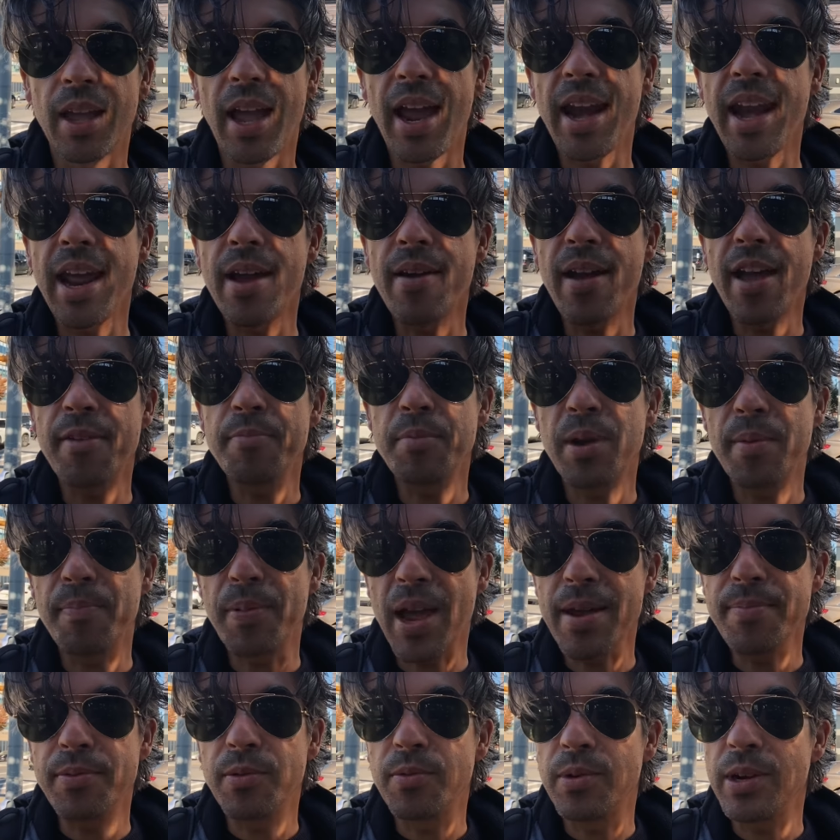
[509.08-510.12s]
Now I have my
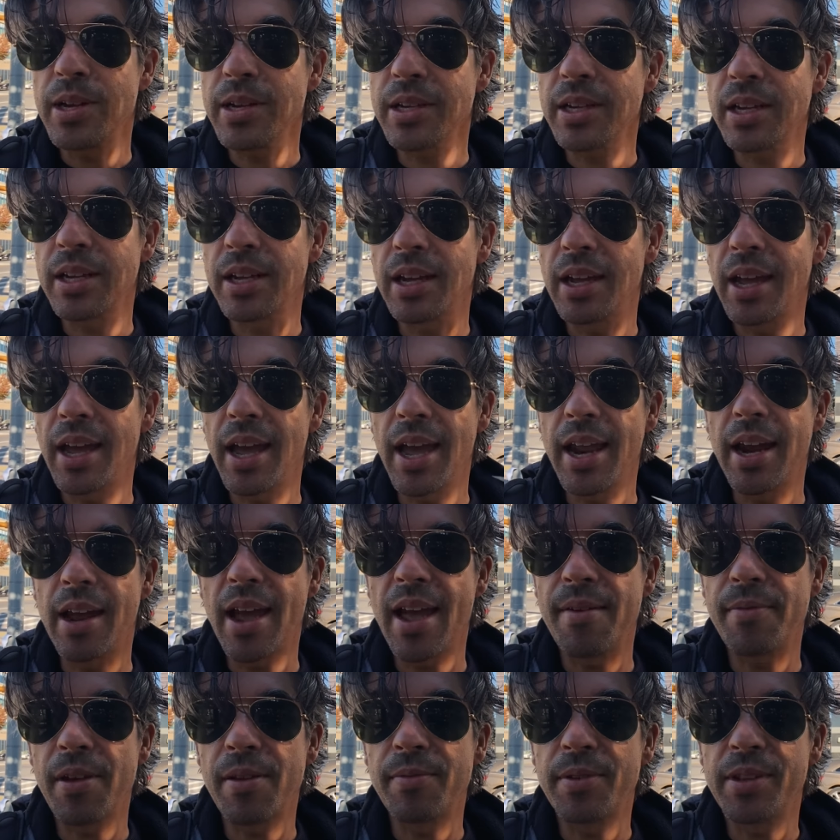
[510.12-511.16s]
paperwork and I
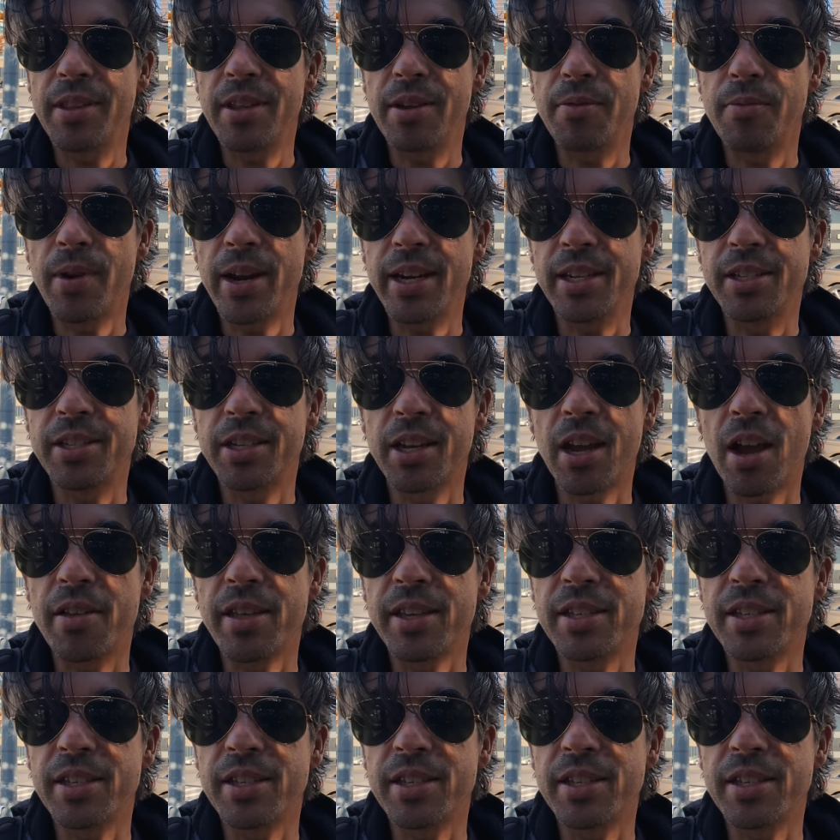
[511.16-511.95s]
have everything ready to go.